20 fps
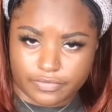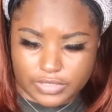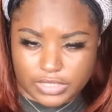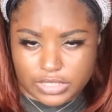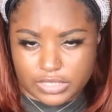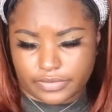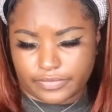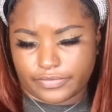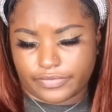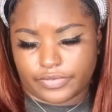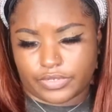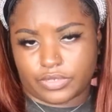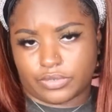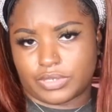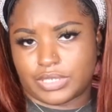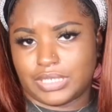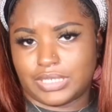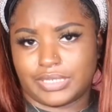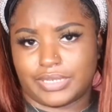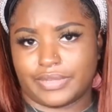It doesn't feel
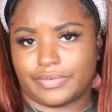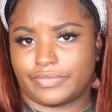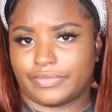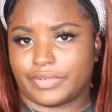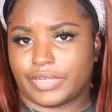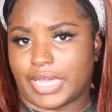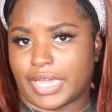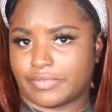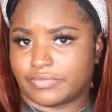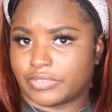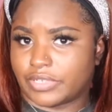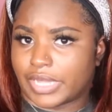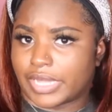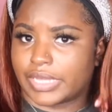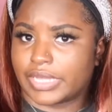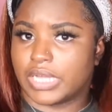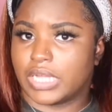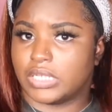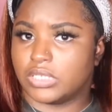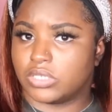any different after I
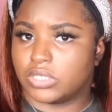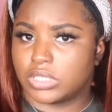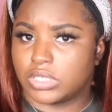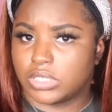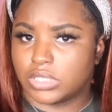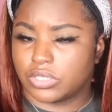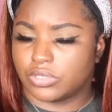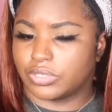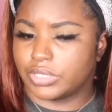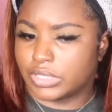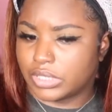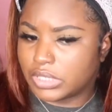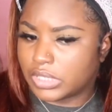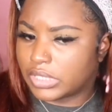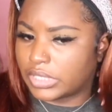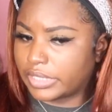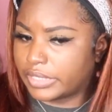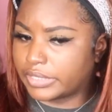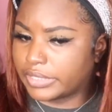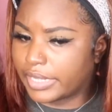colored it or anything
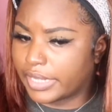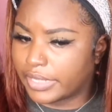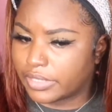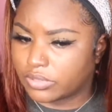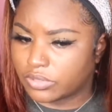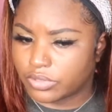like that.